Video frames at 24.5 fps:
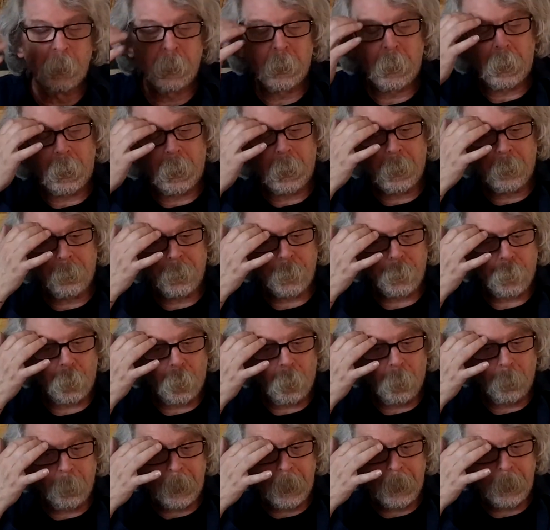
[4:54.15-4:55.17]
of the Tall
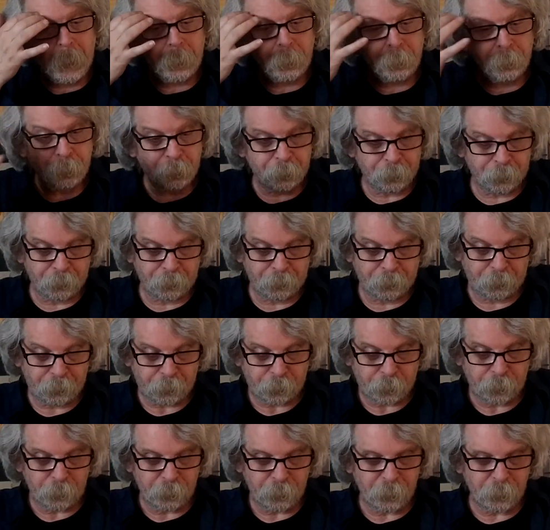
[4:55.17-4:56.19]
Man
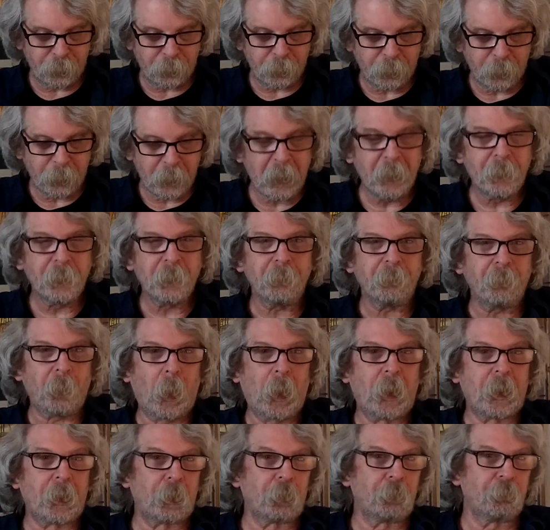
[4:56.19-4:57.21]
and the
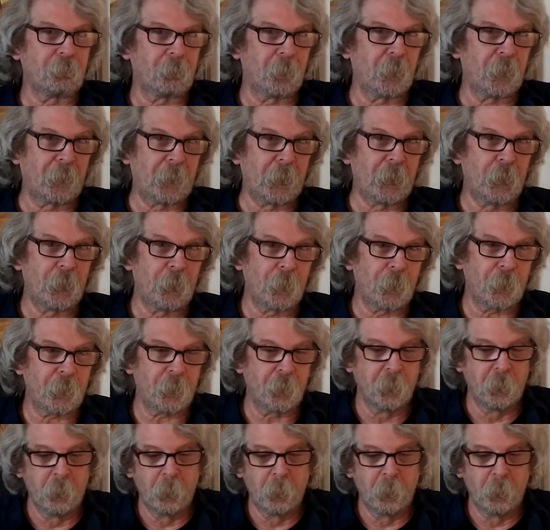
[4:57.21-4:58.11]
Flying Sears.